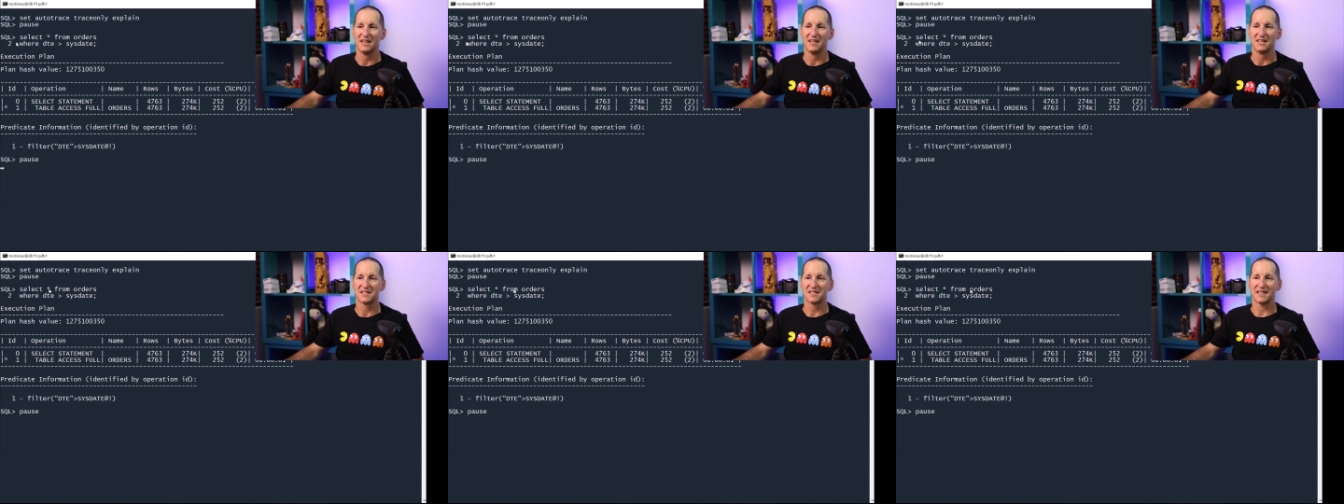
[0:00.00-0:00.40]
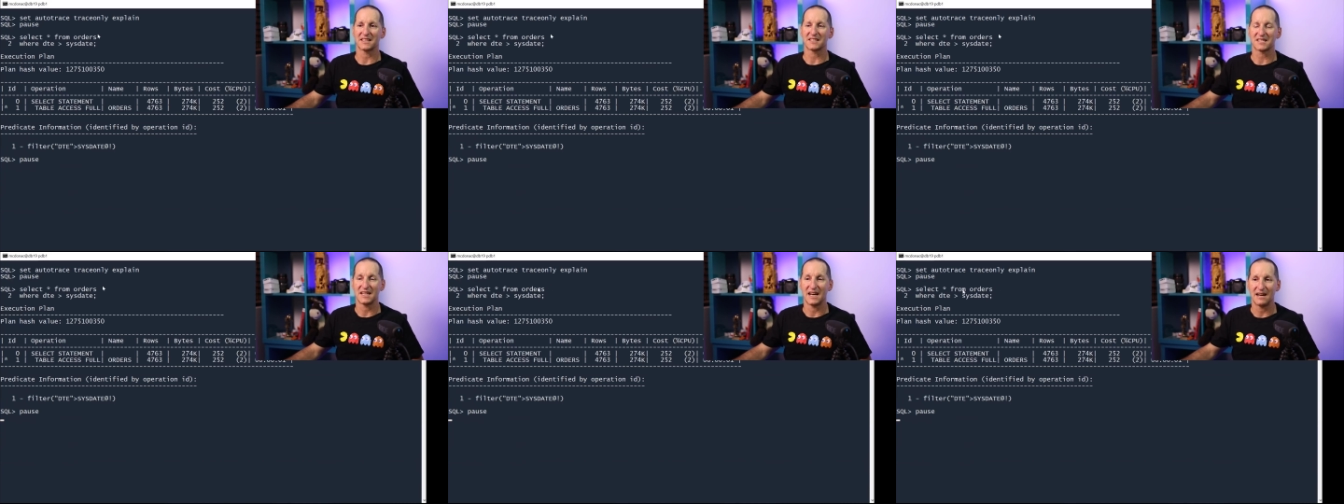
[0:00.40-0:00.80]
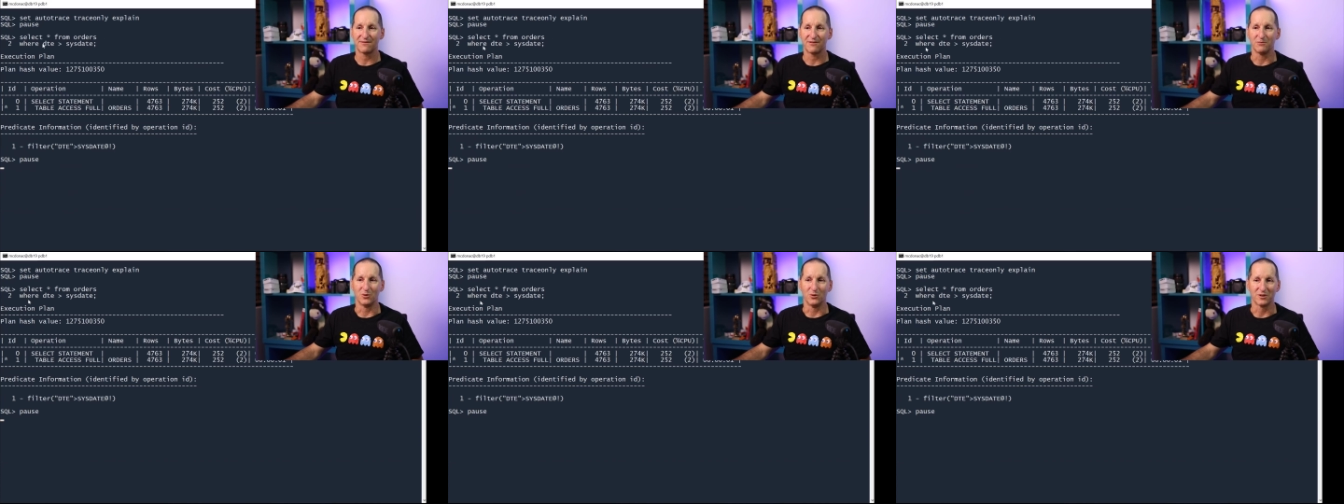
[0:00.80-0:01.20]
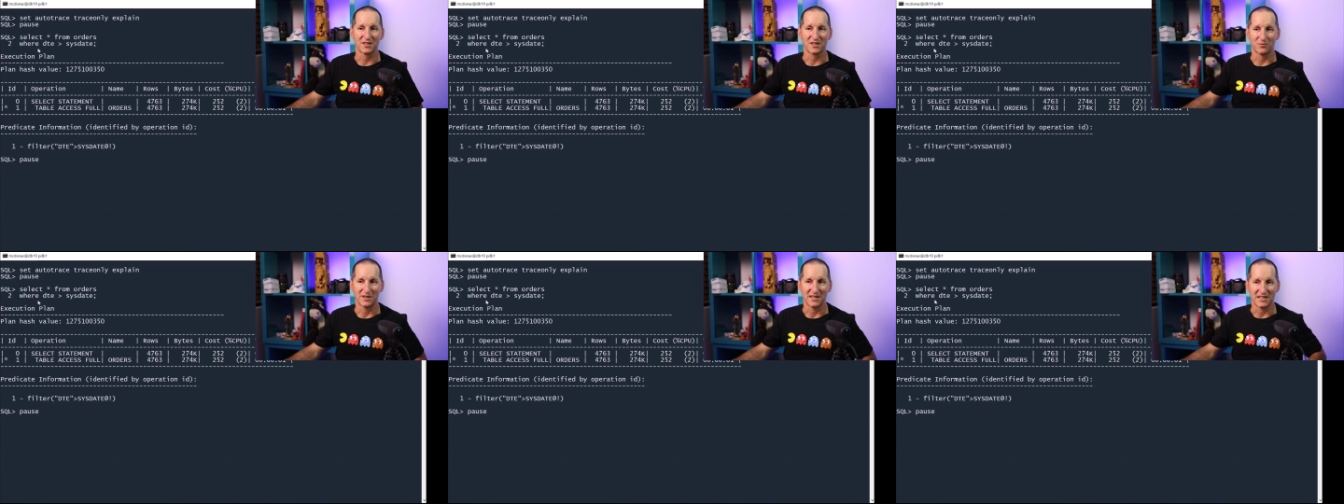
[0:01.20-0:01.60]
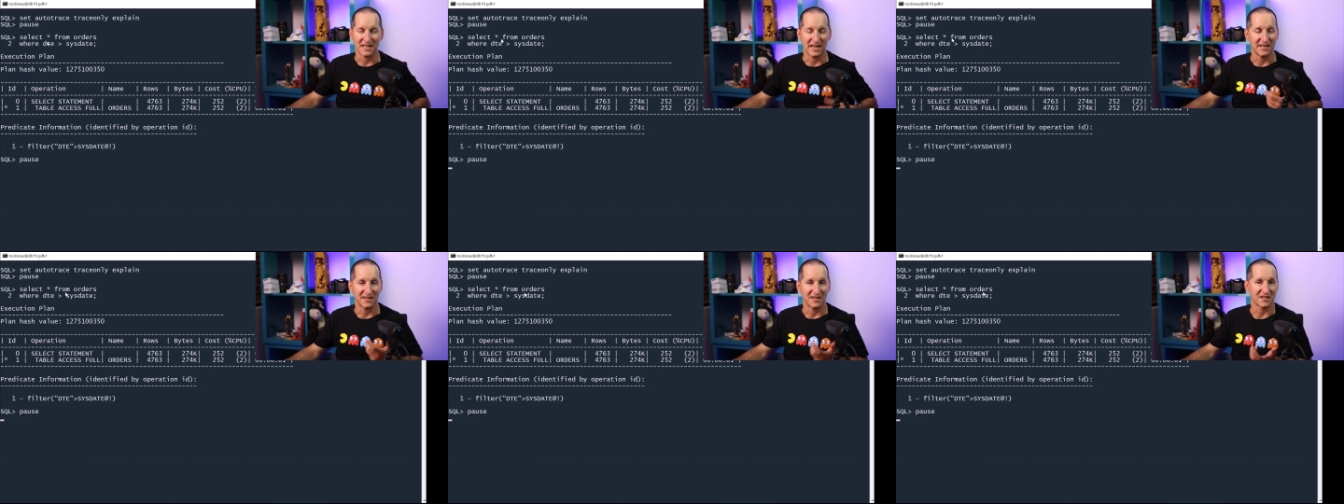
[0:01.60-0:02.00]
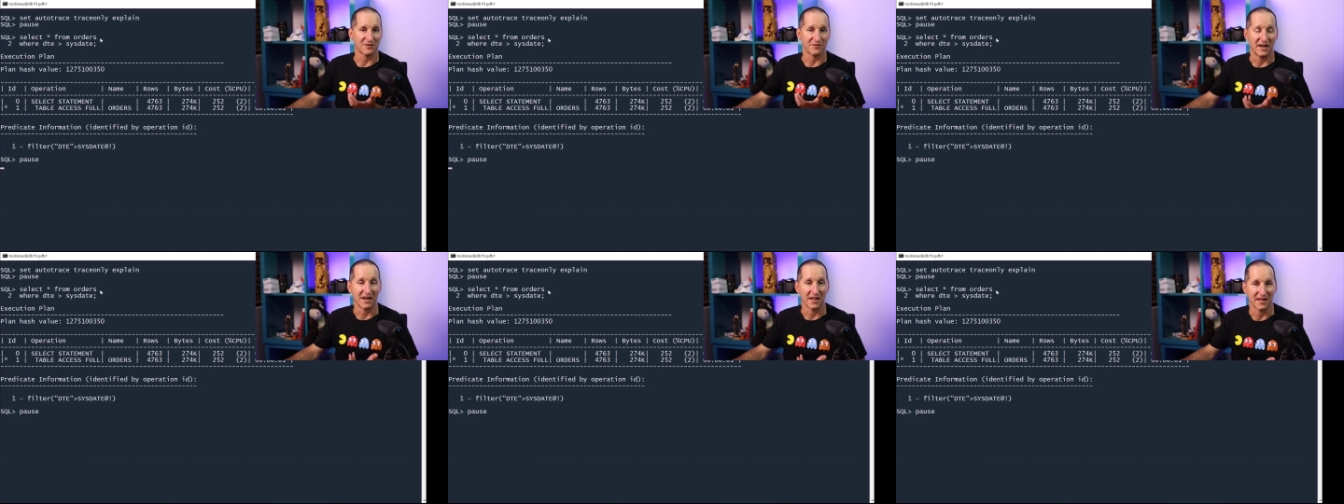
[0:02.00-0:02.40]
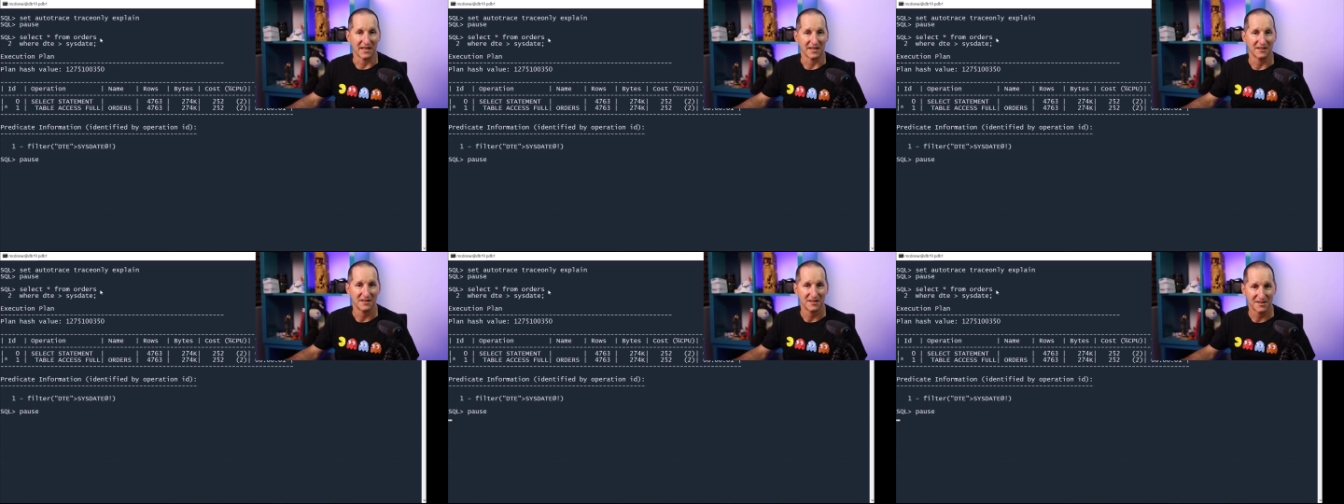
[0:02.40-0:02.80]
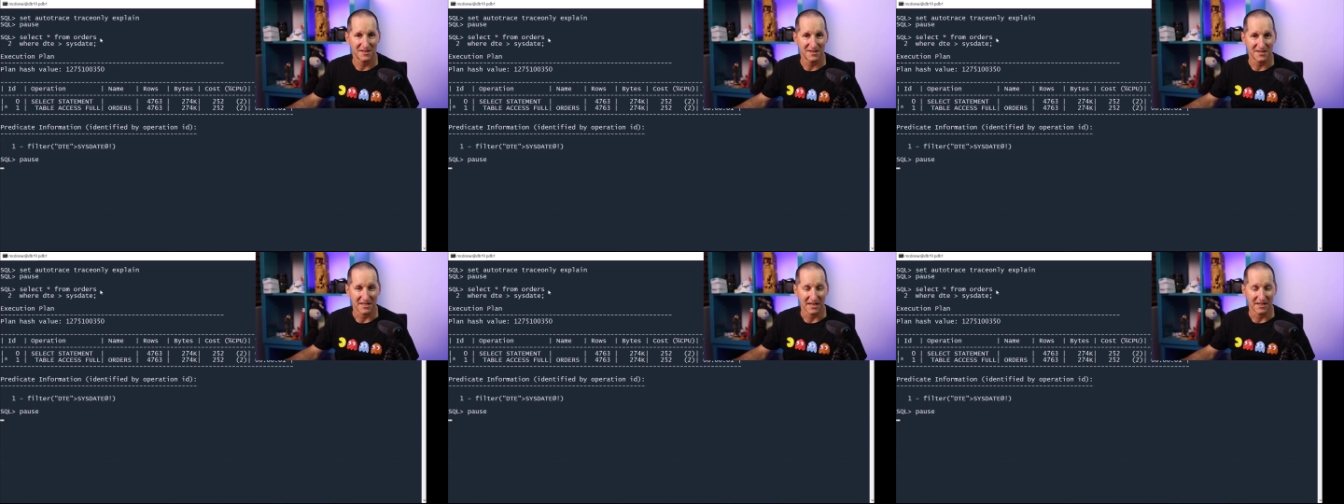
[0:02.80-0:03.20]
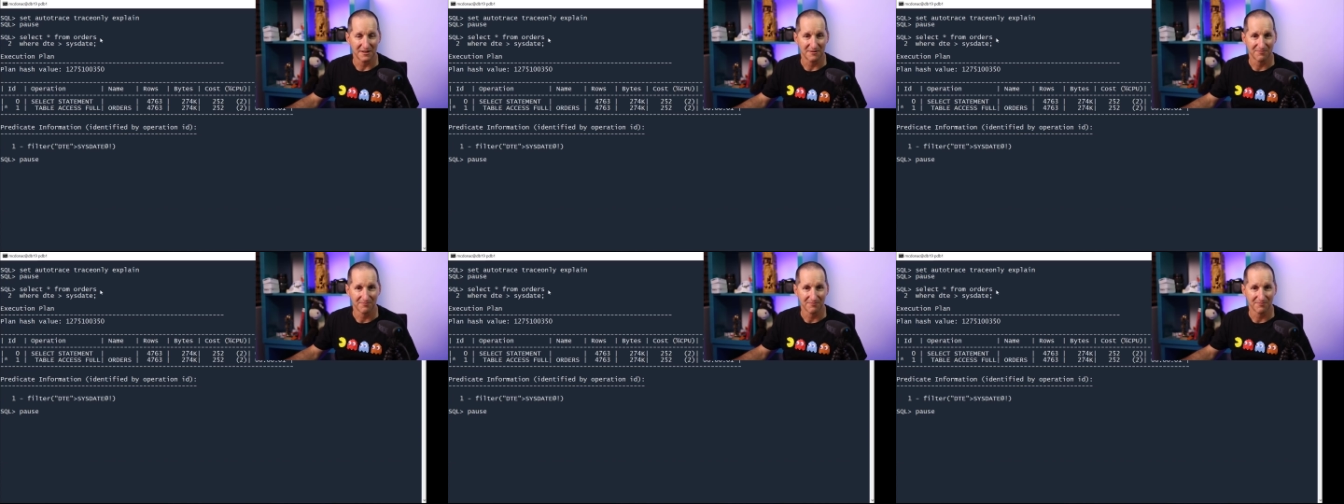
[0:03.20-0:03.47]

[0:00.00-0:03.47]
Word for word: select star from orders where the date is greater than sysdate.